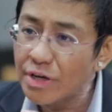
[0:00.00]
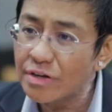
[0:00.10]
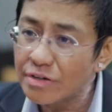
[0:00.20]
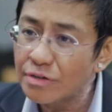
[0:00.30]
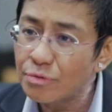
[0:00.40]

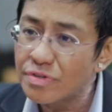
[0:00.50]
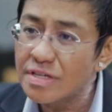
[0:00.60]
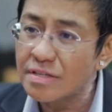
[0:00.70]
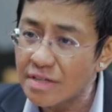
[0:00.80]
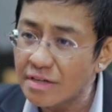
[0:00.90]
where you
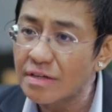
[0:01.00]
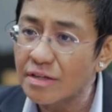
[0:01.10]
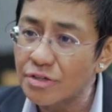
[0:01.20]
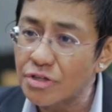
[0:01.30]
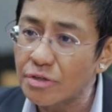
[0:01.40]
see
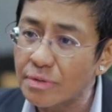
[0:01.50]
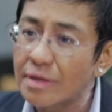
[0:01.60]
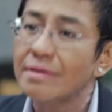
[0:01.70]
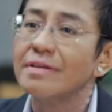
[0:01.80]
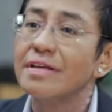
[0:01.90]
technology
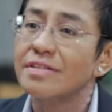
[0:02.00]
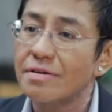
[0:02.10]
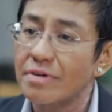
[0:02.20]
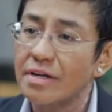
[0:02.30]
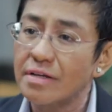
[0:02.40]
going, it,
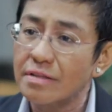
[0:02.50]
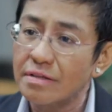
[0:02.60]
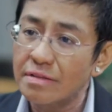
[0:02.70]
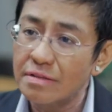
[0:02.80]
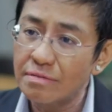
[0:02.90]
it's ironic
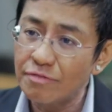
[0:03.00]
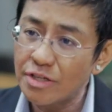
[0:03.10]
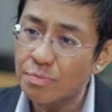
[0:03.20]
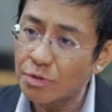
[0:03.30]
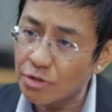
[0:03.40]
that
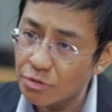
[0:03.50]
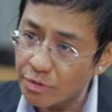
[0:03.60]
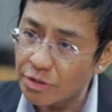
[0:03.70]
Facebook,